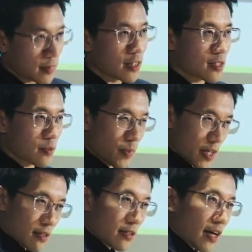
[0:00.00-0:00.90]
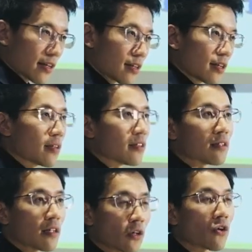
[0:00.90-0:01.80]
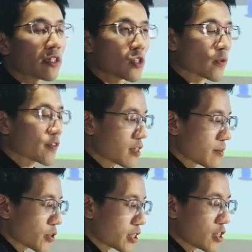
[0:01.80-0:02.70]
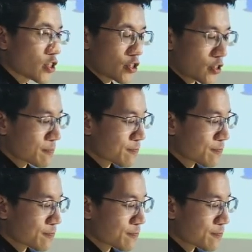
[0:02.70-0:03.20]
it's been done in accordance with certain procedures.